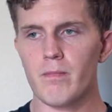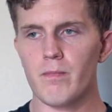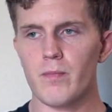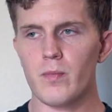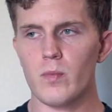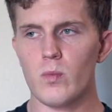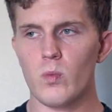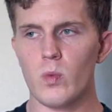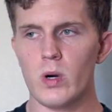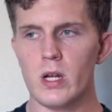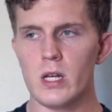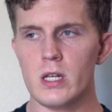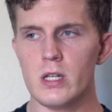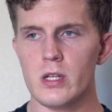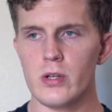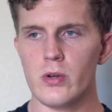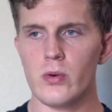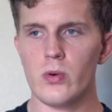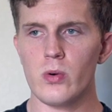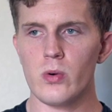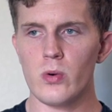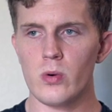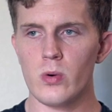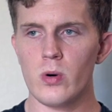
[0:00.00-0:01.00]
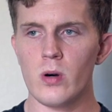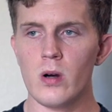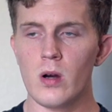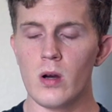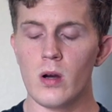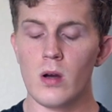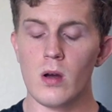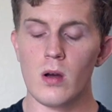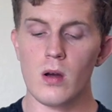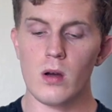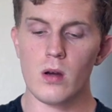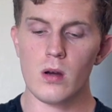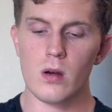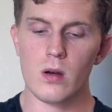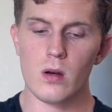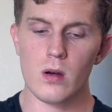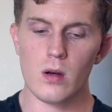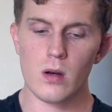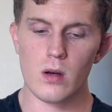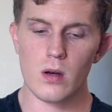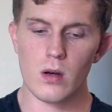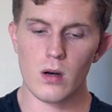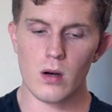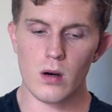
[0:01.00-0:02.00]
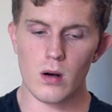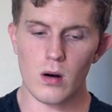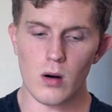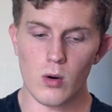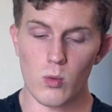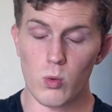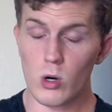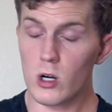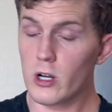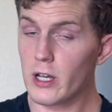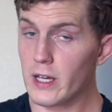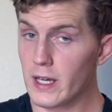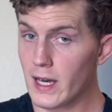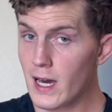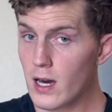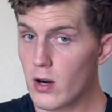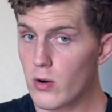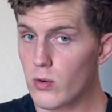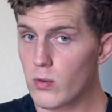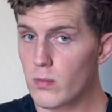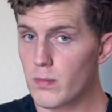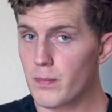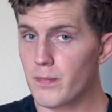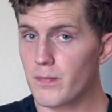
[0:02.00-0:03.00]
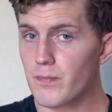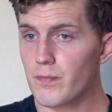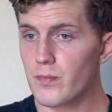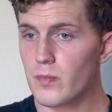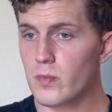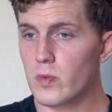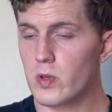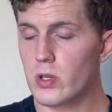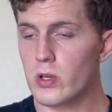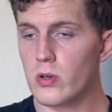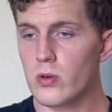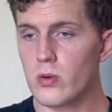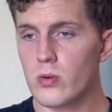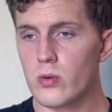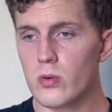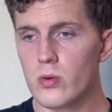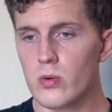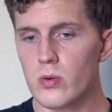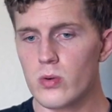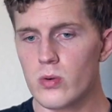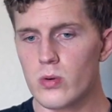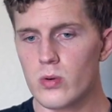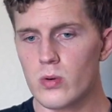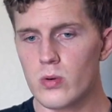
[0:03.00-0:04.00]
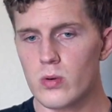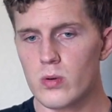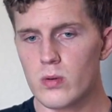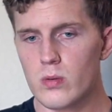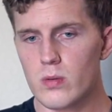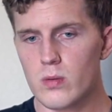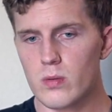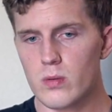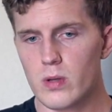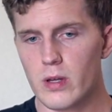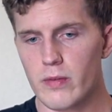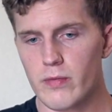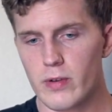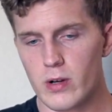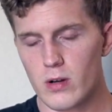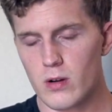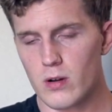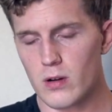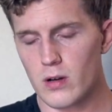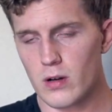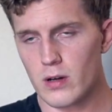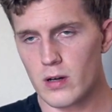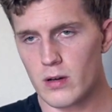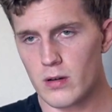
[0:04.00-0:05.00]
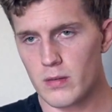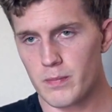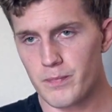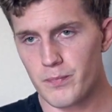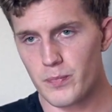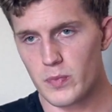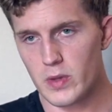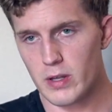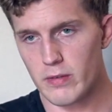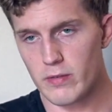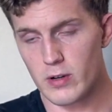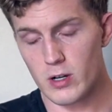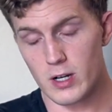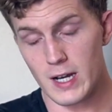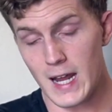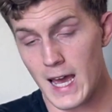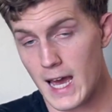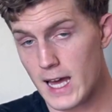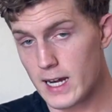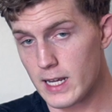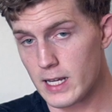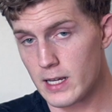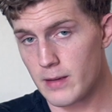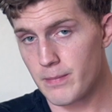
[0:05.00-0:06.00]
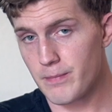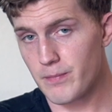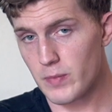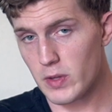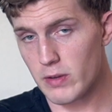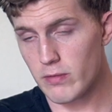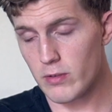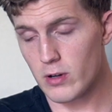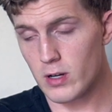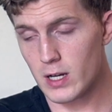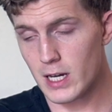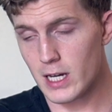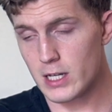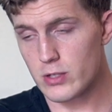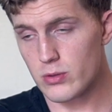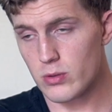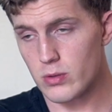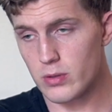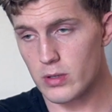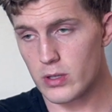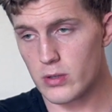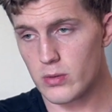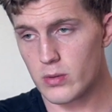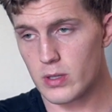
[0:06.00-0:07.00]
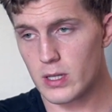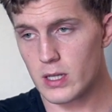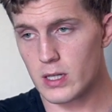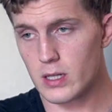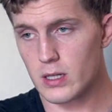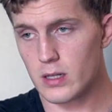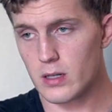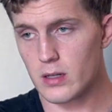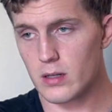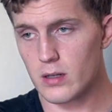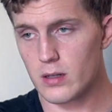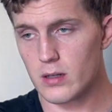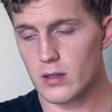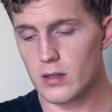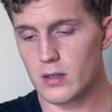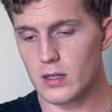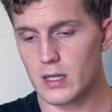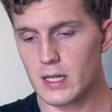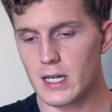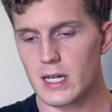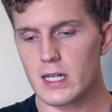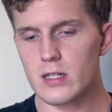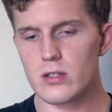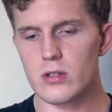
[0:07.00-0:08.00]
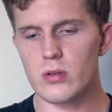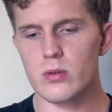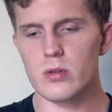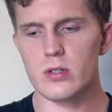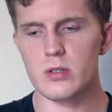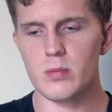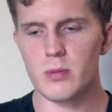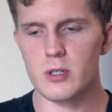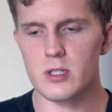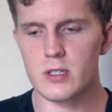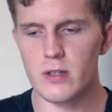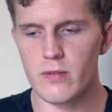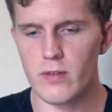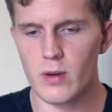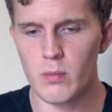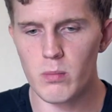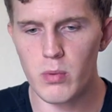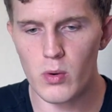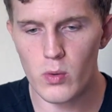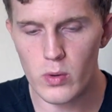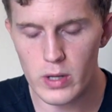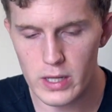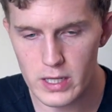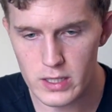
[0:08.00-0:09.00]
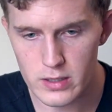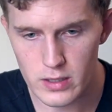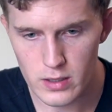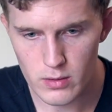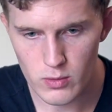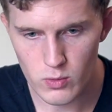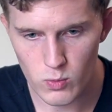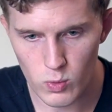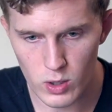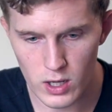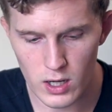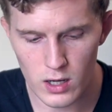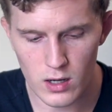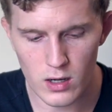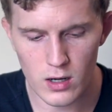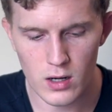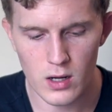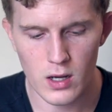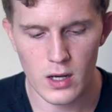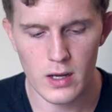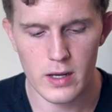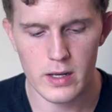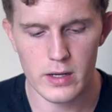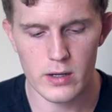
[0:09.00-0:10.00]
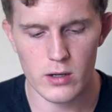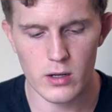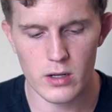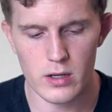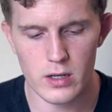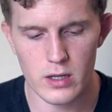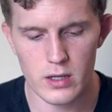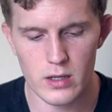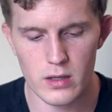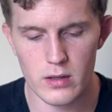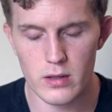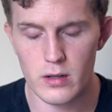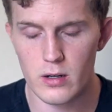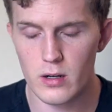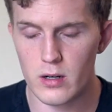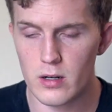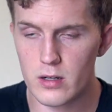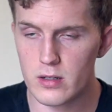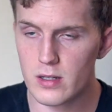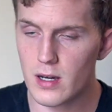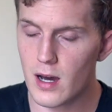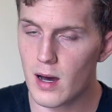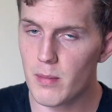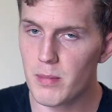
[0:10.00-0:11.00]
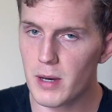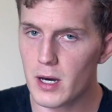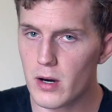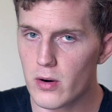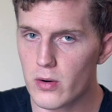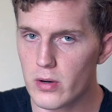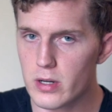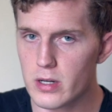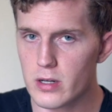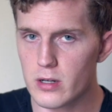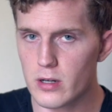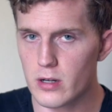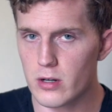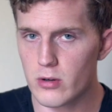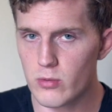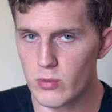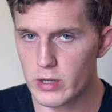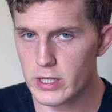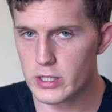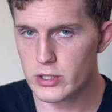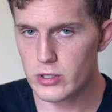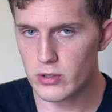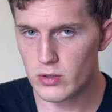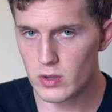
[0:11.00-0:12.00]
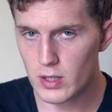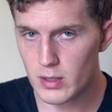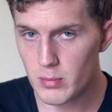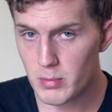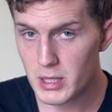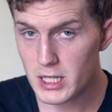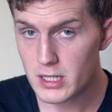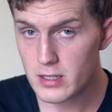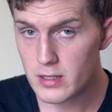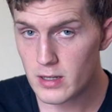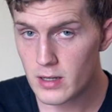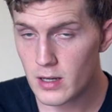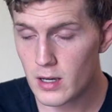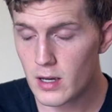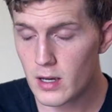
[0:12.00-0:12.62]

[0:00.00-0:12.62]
When you are working out, if you're natty, if you're natural, you can get to a specific point where you're gonna top out and you're gonna reach your limit,